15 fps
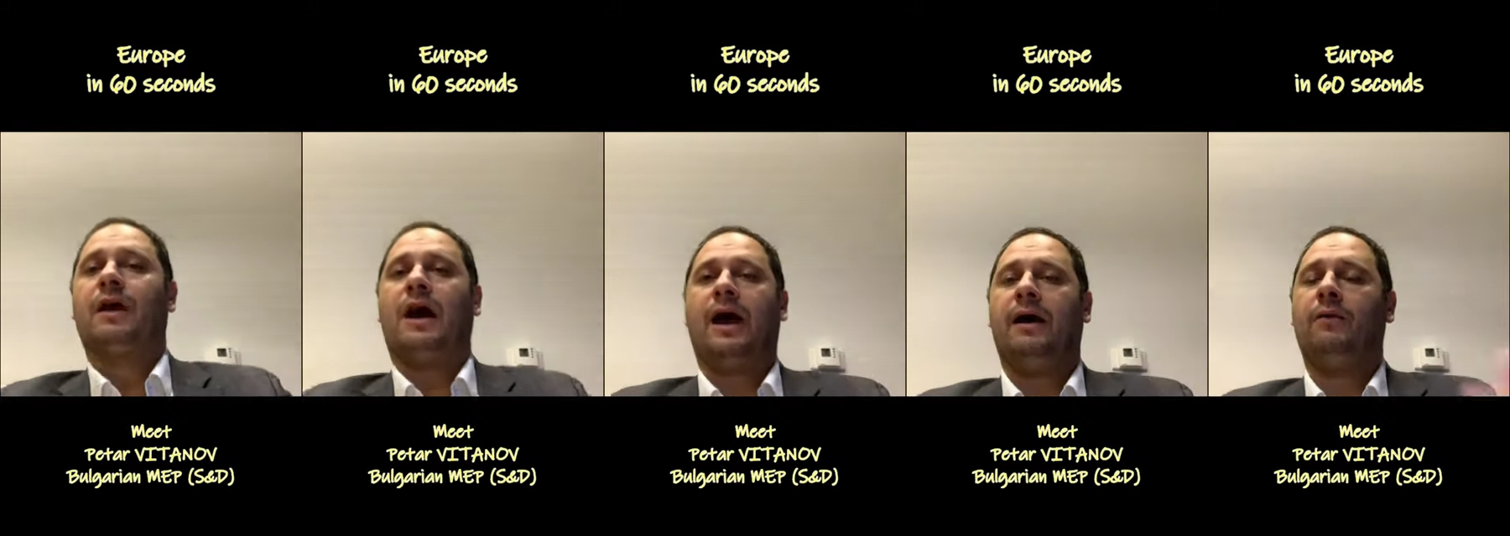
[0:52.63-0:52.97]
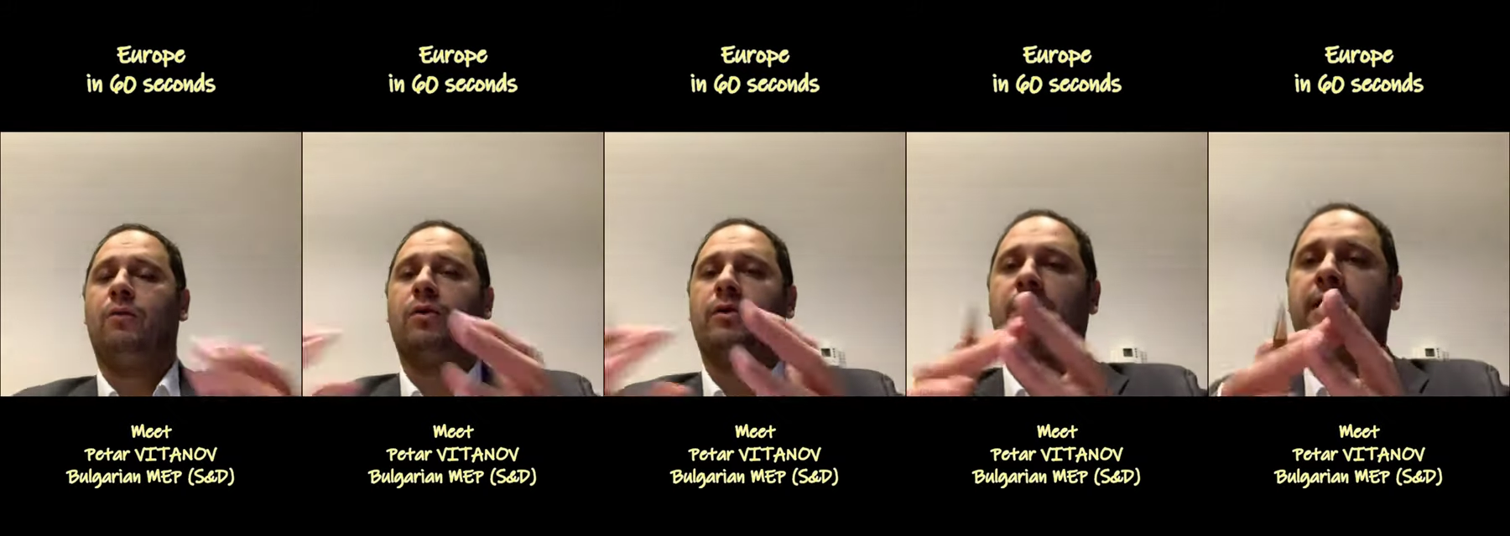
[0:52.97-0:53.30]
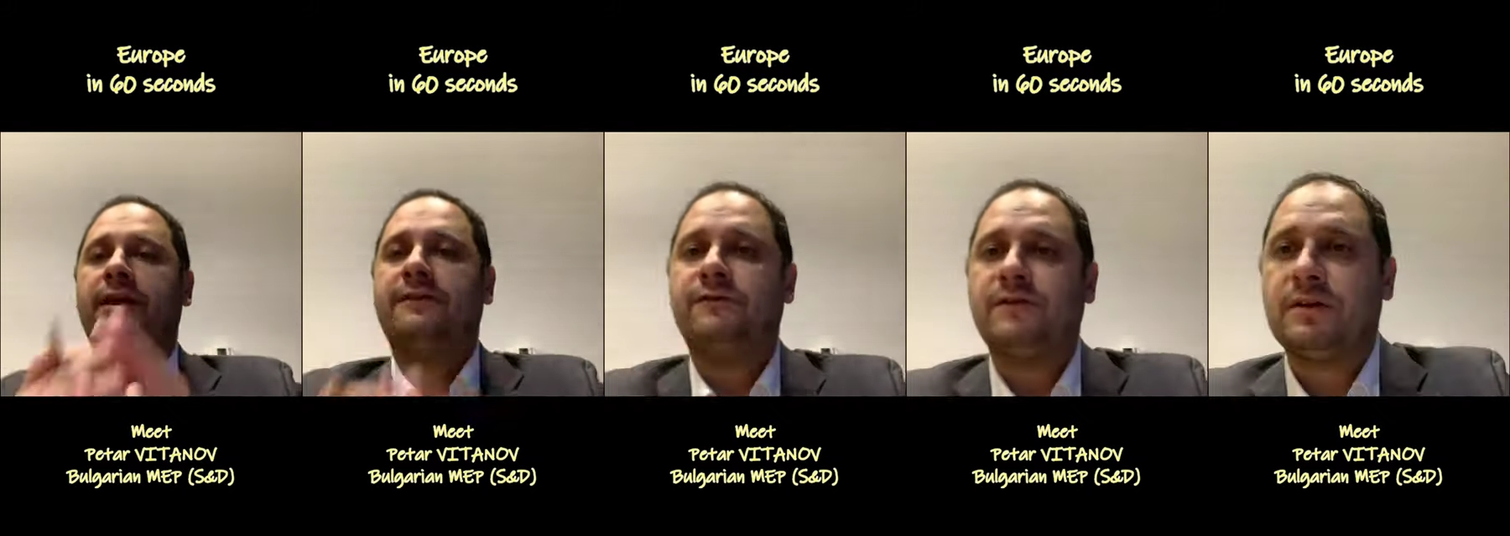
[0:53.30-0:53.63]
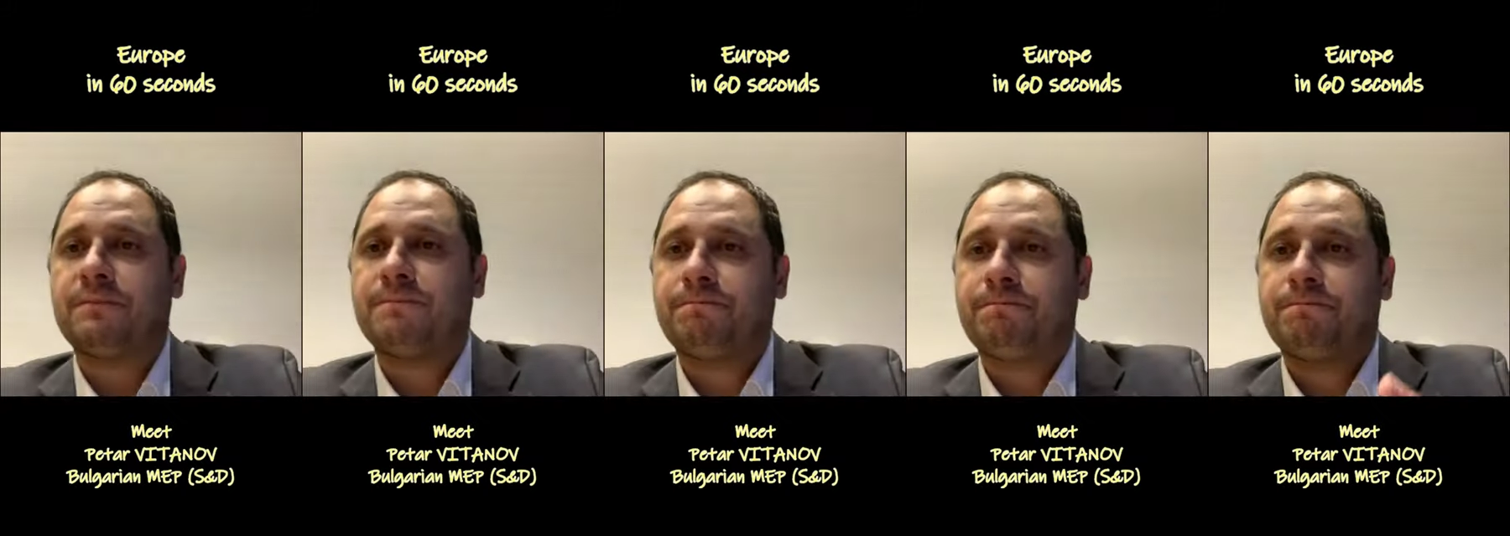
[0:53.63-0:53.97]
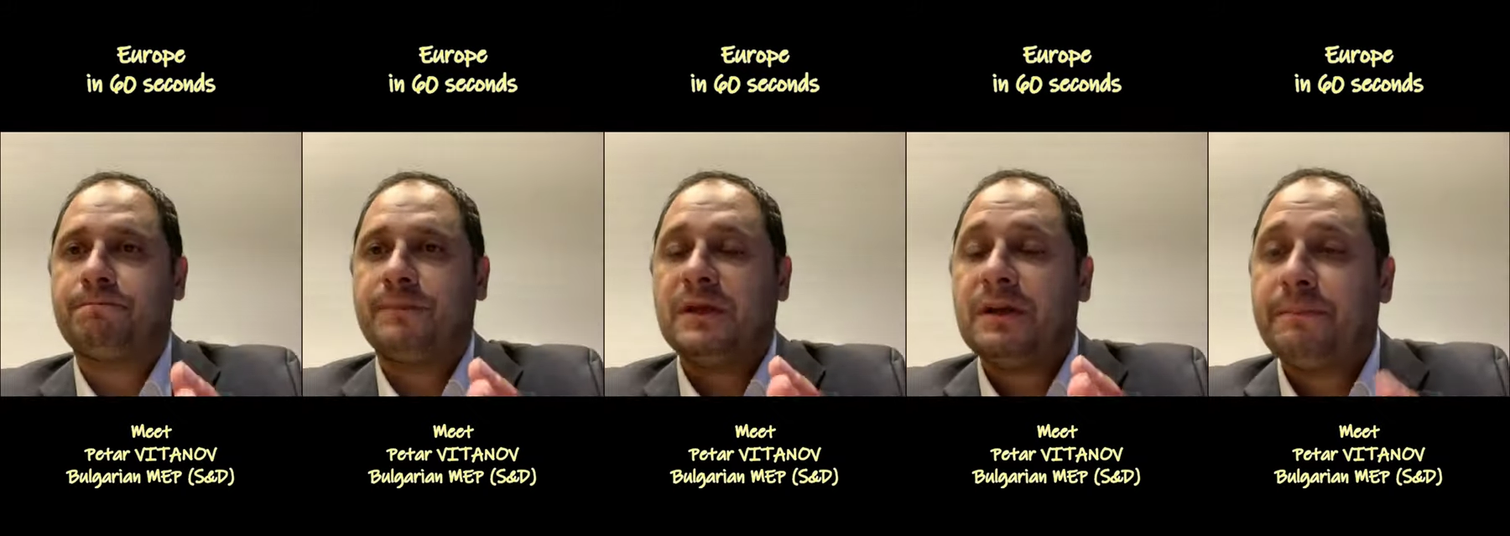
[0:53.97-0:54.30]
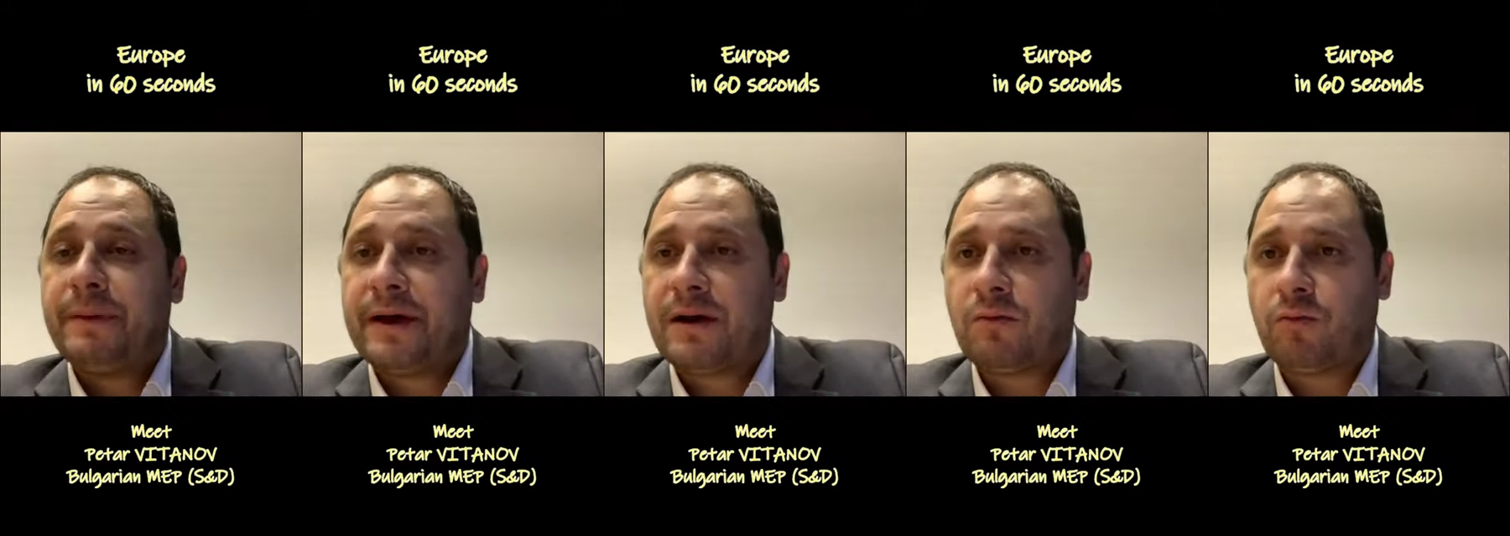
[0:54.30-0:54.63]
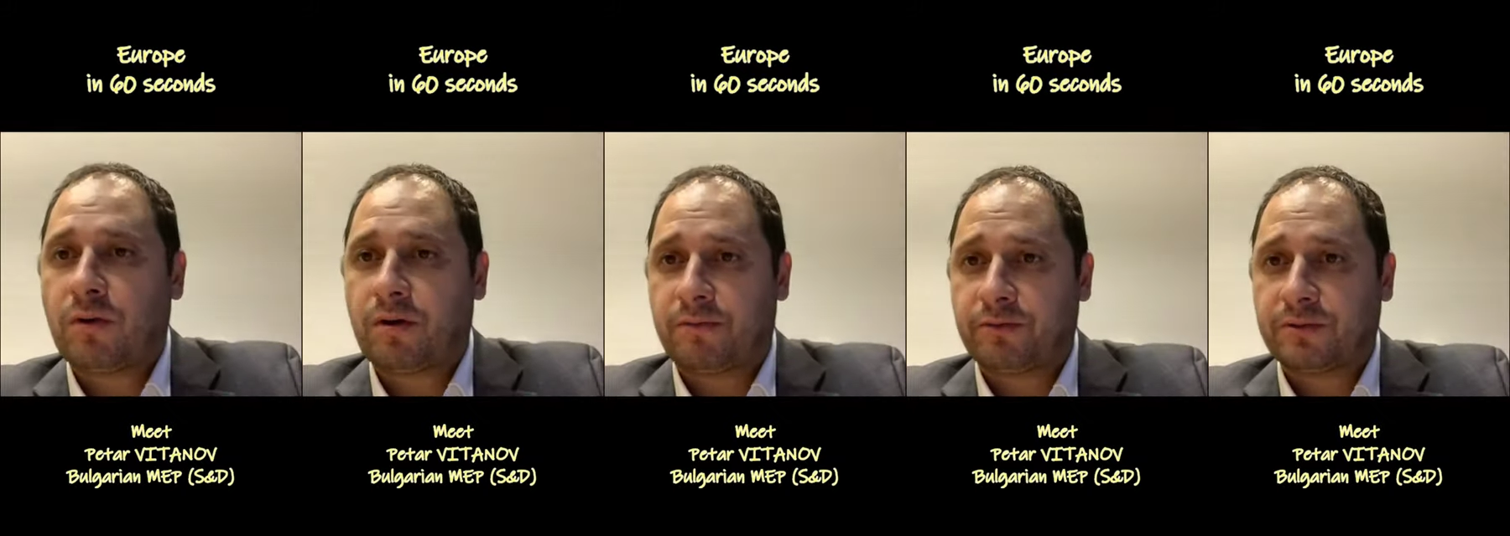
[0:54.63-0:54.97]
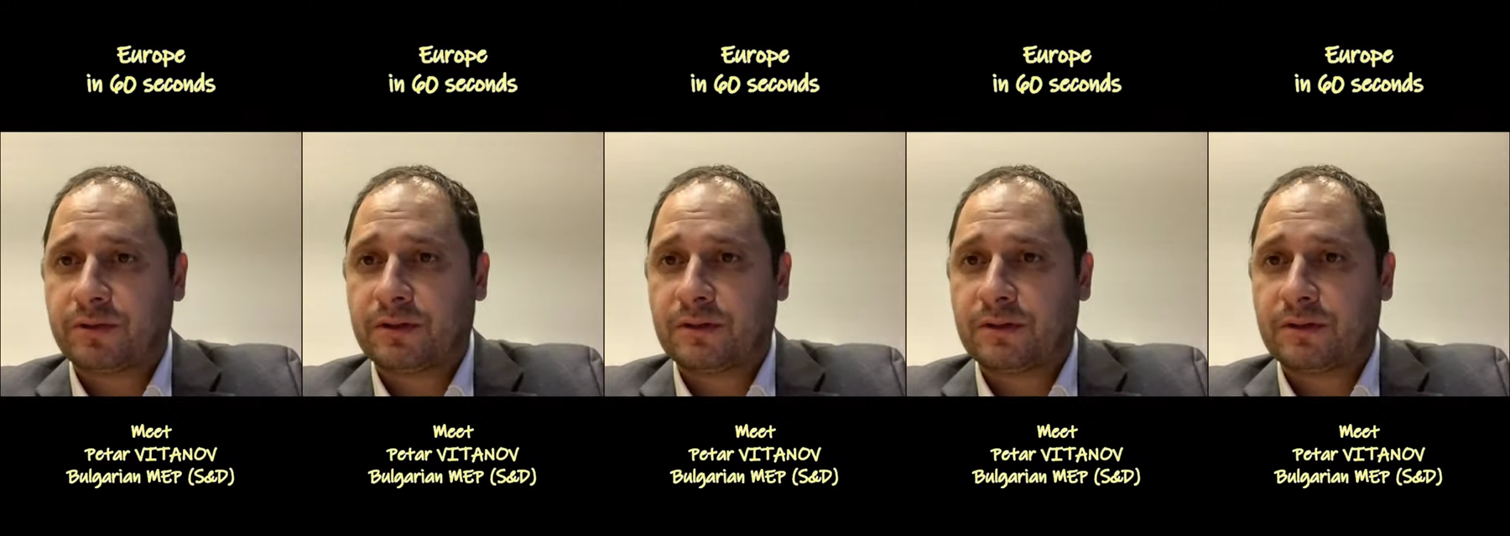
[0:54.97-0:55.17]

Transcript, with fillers: I want to live in a, in a better world.